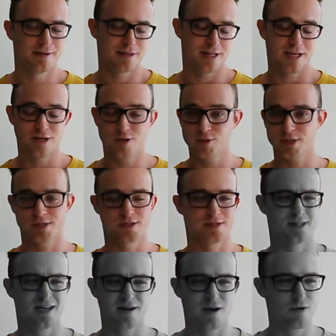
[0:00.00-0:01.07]
They knew us.
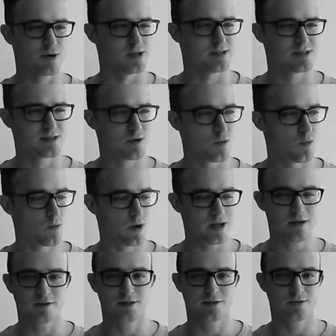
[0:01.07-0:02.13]
They know us so
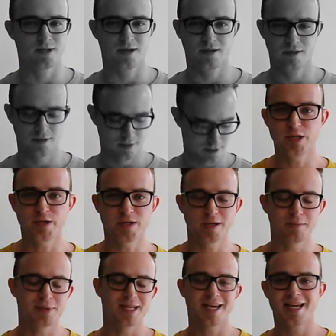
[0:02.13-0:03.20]
well, don't they? You
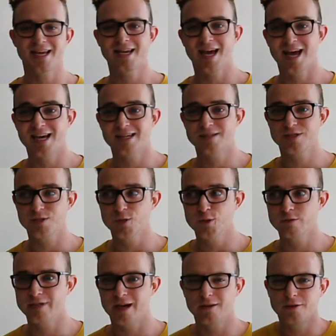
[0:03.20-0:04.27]
can play as
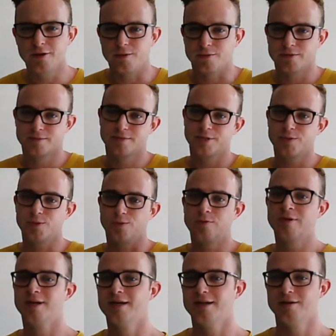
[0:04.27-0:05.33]
you download too.
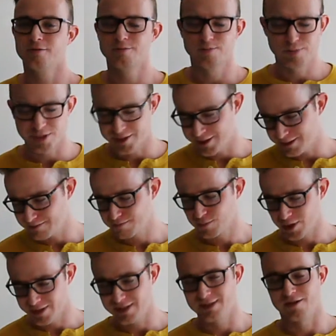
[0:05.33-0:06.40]

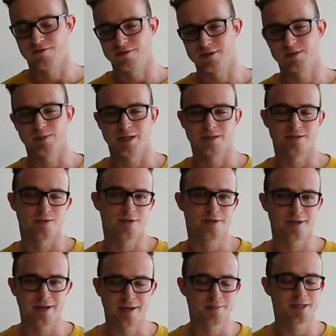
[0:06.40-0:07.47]
Pretty self-explanatory.
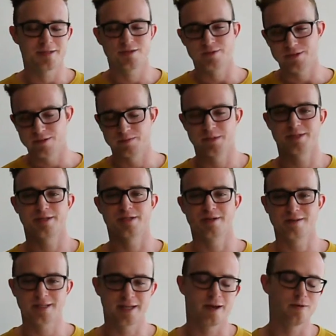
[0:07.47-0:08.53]
Your game gets to a certain position
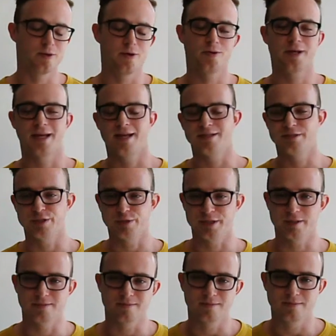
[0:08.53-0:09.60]
on the download and you
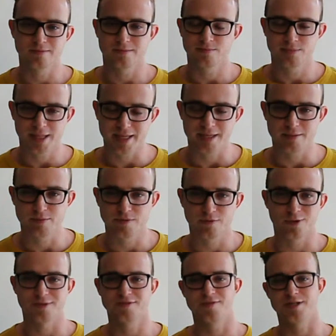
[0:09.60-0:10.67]
can play it
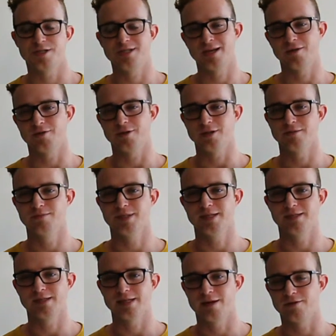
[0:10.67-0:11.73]
before it's finished download,
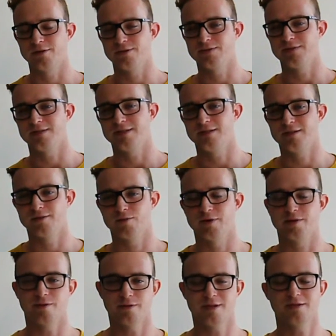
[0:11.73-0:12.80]
because it downloads the
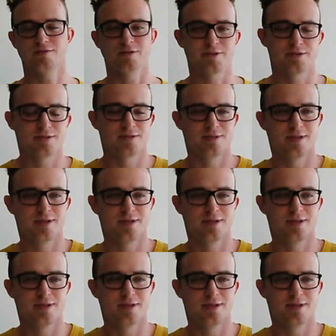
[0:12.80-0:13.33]
critical things first.